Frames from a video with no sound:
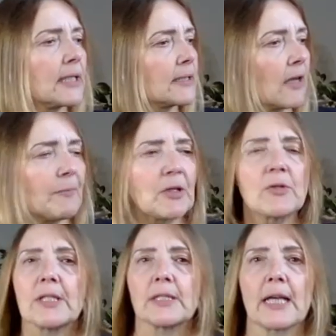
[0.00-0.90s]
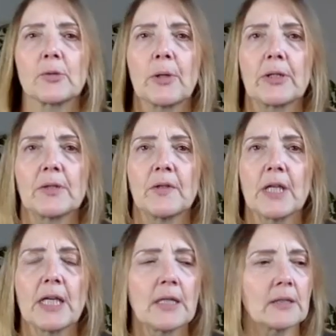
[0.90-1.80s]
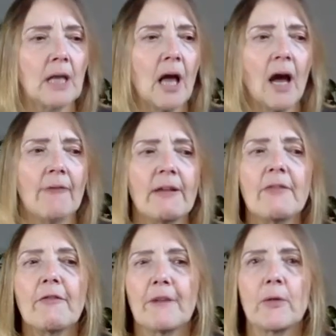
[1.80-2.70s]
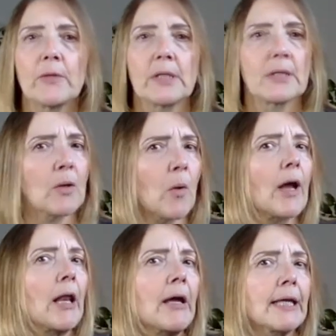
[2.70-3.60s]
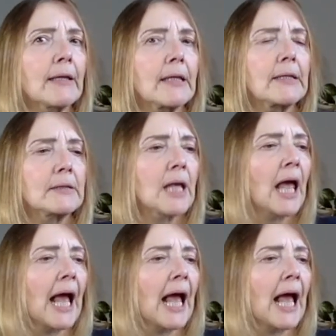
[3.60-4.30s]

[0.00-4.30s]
I've been using sex workers for years. I've never felt this. I quite like this.